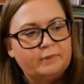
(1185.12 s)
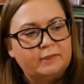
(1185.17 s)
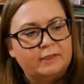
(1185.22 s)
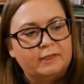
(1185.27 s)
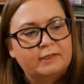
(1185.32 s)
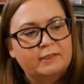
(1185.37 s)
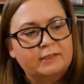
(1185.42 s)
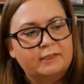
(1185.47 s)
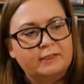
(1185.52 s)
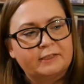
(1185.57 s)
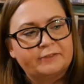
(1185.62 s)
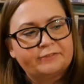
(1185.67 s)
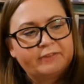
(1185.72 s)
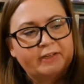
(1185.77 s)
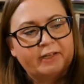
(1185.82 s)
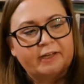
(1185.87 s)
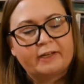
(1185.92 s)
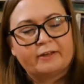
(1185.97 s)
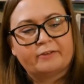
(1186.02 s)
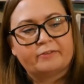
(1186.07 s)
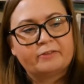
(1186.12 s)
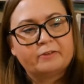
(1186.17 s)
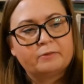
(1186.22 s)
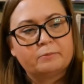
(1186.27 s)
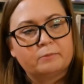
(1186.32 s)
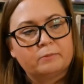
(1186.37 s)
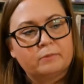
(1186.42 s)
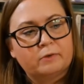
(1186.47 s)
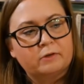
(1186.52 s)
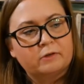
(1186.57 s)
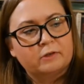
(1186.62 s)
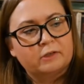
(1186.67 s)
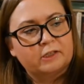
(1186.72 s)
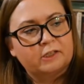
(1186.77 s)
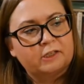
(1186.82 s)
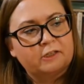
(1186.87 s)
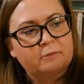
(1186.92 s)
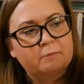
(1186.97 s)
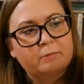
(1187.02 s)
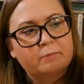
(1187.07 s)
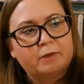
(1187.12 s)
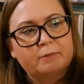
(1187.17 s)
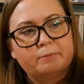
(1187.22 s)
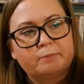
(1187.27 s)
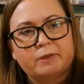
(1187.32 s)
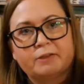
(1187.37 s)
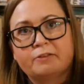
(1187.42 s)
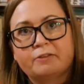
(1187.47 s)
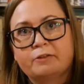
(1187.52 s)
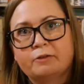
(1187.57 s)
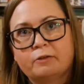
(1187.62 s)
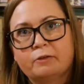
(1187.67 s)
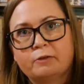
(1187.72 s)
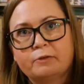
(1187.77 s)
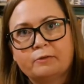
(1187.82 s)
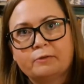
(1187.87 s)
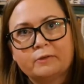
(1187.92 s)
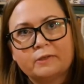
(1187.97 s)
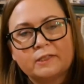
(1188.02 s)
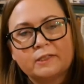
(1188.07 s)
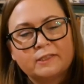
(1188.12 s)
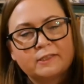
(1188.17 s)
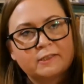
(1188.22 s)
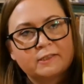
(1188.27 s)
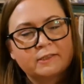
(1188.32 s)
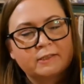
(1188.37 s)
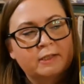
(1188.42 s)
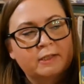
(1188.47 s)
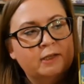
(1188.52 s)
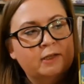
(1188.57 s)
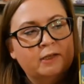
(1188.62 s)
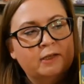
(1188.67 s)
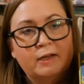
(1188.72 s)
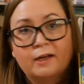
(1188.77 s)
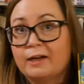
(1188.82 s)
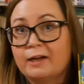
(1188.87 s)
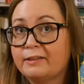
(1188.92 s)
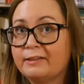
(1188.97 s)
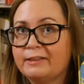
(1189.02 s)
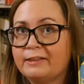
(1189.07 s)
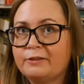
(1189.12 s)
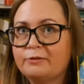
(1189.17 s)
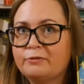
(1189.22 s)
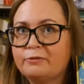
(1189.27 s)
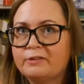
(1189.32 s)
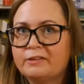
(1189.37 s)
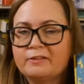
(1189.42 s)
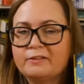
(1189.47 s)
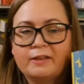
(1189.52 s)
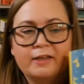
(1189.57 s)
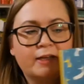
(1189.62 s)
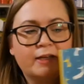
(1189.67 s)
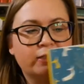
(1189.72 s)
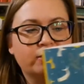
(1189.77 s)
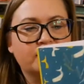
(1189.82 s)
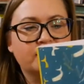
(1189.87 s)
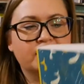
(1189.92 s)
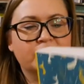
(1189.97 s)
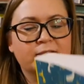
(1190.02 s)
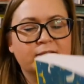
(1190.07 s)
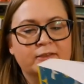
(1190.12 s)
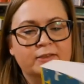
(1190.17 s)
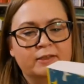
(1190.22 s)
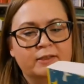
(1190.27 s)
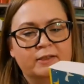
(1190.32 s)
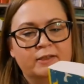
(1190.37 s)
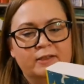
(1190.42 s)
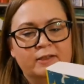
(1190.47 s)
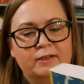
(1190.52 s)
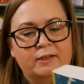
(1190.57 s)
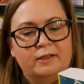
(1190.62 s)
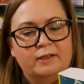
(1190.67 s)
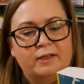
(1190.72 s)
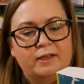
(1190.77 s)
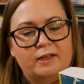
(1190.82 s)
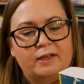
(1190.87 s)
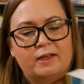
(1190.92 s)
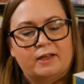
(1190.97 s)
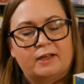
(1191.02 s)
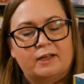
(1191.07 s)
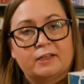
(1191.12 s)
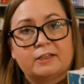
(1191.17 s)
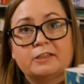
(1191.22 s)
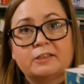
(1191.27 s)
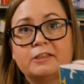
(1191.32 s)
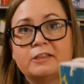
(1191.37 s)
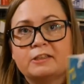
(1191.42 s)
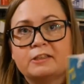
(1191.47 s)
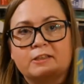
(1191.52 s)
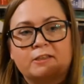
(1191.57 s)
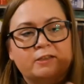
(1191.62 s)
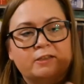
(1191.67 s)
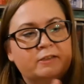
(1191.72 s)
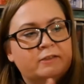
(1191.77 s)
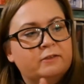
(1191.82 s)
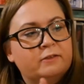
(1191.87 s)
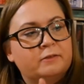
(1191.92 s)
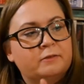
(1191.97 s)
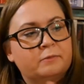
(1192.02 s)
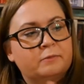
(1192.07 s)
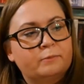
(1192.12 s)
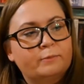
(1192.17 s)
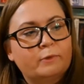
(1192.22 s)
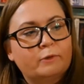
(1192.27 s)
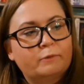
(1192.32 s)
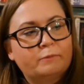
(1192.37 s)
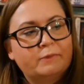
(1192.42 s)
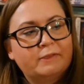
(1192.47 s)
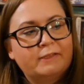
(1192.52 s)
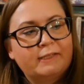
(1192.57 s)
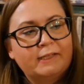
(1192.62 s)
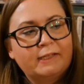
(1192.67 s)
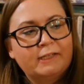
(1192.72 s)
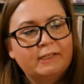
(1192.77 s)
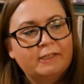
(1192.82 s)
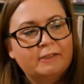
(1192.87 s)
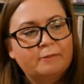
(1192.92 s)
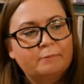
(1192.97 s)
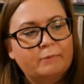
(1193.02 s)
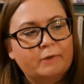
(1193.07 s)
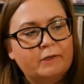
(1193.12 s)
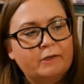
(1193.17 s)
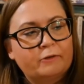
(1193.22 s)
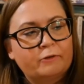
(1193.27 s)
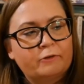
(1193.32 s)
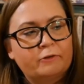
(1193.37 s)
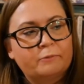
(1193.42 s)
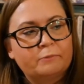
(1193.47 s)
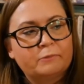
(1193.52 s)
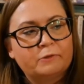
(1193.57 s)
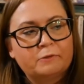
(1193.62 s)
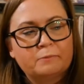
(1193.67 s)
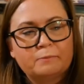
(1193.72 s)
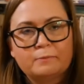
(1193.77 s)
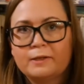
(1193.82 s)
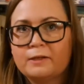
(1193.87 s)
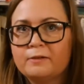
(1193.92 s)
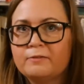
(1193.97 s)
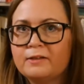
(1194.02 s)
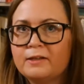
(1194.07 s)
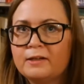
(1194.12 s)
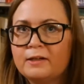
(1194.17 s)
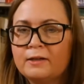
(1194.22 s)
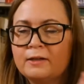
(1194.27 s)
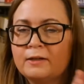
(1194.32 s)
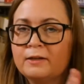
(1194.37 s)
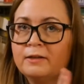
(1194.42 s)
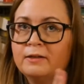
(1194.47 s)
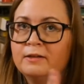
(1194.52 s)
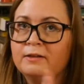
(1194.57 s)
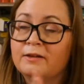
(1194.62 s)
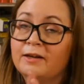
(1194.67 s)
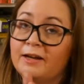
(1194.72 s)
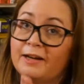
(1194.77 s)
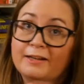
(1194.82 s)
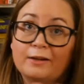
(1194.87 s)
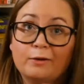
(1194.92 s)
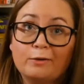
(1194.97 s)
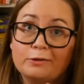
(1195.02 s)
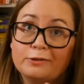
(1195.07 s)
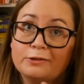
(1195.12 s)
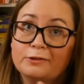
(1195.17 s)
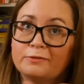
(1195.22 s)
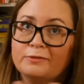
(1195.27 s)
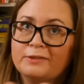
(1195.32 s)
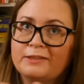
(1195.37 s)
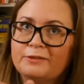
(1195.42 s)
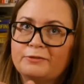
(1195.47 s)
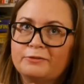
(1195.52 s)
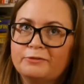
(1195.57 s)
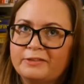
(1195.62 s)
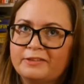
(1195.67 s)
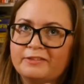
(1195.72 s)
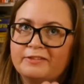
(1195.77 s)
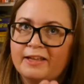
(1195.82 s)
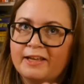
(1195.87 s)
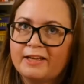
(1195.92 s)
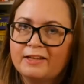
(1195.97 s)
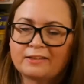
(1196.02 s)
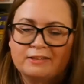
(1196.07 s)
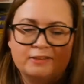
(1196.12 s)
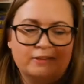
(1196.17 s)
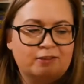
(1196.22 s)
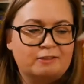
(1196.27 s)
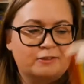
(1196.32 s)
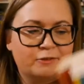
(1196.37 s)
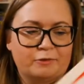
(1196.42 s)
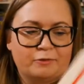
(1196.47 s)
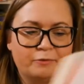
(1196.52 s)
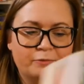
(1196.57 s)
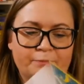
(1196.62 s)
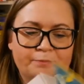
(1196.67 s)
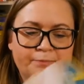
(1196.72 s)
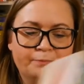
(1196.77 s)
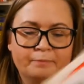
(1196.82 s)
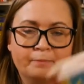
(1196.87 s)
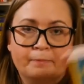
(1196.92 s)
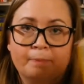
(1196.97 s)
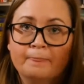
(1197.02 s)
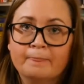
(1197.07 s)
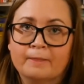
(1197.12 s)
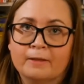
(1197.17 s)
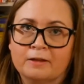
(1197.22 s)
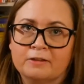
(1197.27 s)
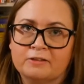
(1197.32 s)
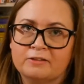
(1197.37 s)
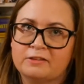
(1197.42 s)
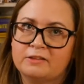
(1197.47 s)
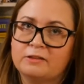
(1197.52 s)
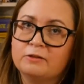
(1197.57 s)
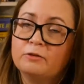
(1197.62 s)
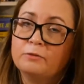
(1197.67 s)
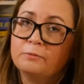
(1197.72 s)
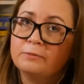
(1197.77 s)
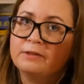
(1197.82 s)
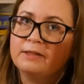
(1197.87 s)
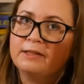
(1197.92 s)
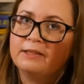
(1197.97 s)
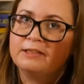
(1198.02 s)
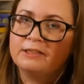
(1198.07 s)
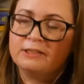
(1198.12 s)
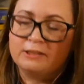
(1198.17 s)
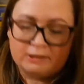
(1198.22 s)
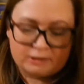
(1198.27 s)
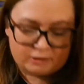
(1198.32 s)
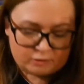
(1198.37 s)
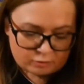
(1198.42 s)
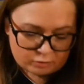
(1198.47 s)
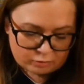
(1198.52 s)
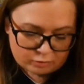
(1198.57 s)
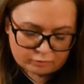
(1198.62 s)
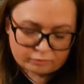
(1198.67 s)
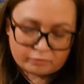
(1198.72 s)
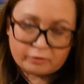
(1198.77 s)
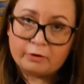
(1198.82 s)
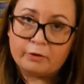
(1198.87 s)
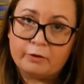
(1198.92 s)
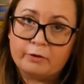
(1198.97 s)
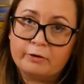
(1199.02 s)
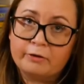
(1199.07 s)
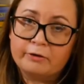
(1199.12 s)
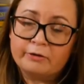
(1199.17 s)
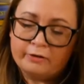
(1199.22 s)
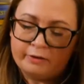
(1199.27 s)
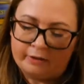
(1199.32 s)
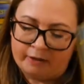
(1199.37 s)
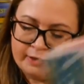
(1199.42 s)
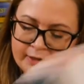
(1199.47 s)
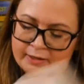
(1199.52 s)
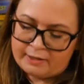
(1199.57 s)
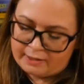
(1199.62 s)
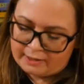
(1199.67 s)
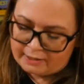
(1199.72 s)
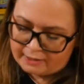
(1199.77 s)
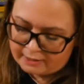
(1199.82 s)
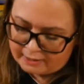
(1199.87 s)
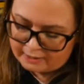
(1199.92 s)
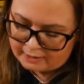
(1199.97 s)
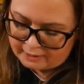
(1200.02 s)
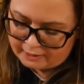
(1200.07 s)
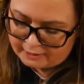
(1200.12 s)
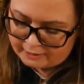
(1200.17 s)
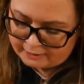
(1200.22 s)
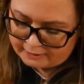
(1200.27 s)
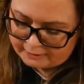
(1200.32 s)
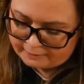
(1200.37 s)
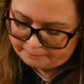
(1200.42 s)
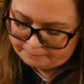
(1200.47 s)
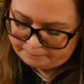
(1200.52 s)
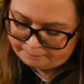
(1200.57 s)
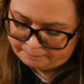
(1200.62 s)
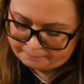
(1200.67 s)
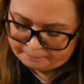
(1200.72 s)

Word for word: And here we have The Monk by Matthew Lewis. I need to read that. And Moby Dick by Herman Melville. I also need to read that, so so it's a combination of her and